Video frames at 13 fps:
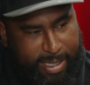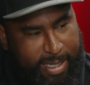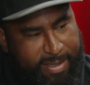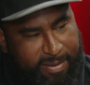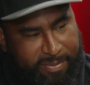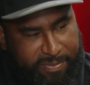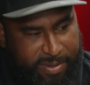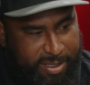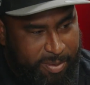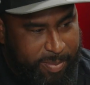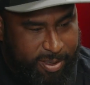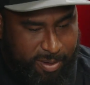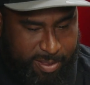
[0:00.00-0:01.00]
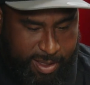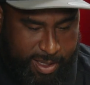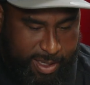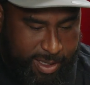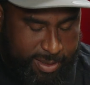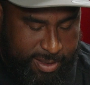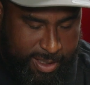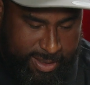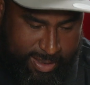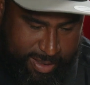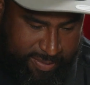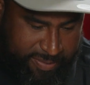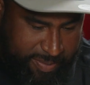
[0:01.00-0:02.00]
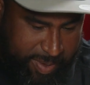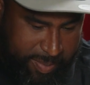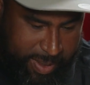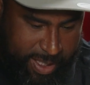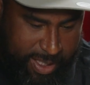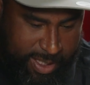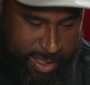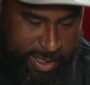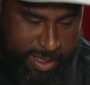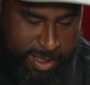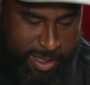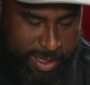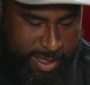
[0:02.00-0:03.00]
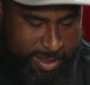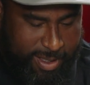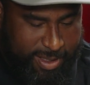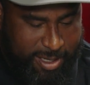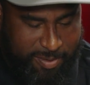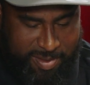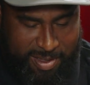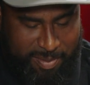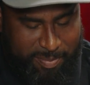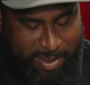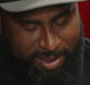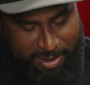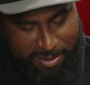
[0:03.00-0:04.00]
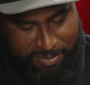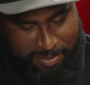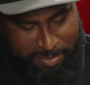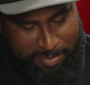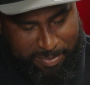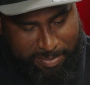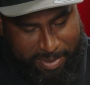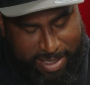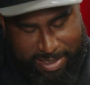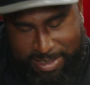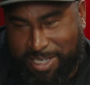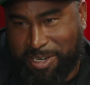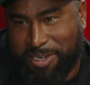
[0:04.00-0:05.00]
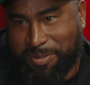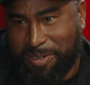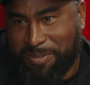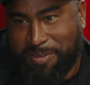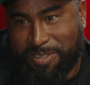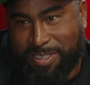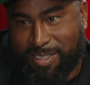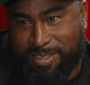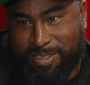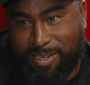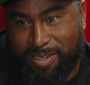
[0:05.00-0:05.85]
That's a fundamental thing I did from the beginning. I think that was something I learned from Brandon Turner when I first got started.